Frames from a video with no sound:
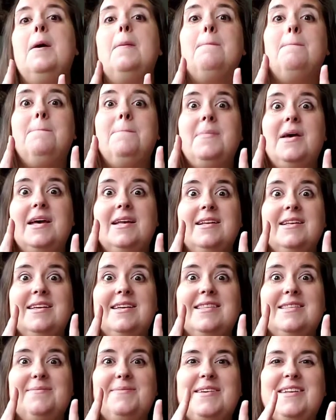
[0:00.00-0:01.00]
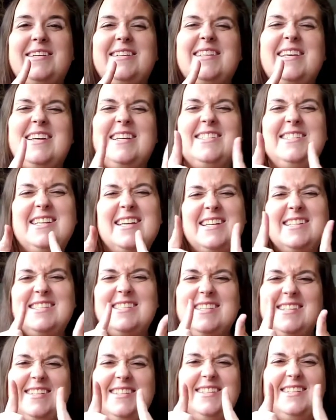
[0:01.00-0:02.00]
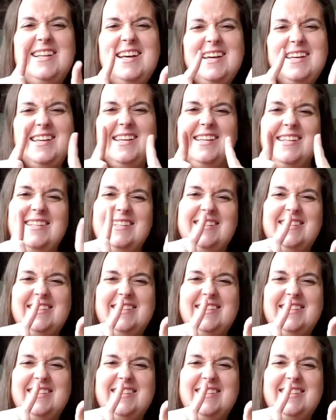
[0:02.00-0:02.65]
Met in the middle and danced all night.